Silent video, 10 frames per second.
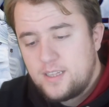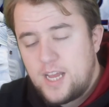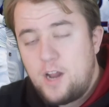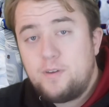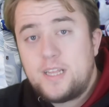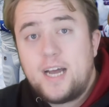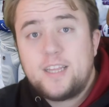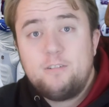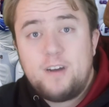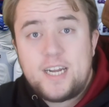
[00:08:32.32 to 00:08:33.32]
Then we
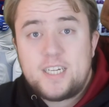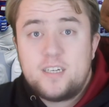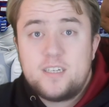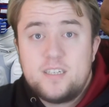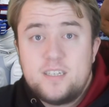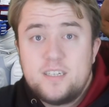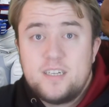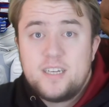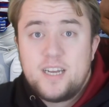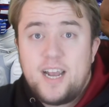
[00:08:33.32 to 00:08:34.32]
got the Raiders
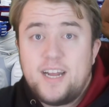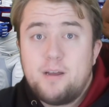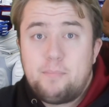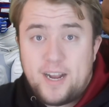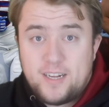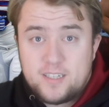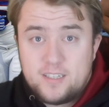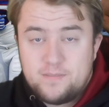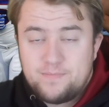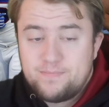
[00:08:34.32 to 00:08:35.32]
and the
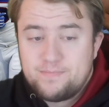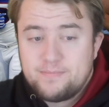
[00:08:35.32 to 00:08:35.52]
Bengals.